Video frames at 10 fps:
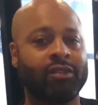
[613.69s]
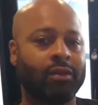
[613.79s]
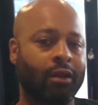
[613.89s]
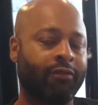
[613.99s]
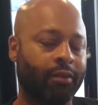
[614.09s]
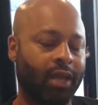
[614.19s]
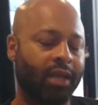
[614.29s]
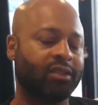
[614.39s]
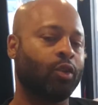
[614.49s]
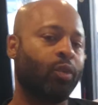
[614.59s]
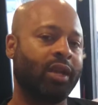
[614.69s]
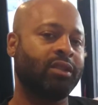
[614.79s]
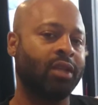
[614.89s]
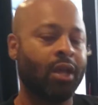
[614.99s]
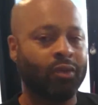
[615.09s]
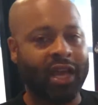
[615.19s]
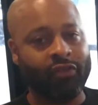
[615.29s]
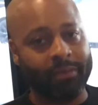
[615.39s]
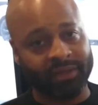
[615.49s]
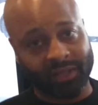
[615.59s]
You come from kings and queens. You gotta
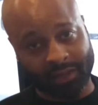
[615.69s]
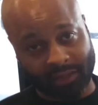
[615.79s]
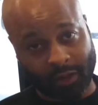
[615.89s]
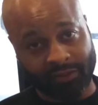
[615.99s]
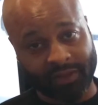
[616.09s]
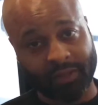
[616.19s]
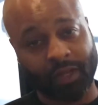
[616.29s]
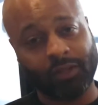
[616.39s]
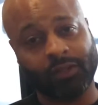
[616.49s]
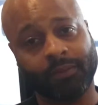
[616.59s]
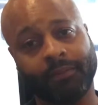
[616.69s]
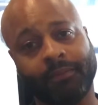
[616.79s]
represent yourself as such.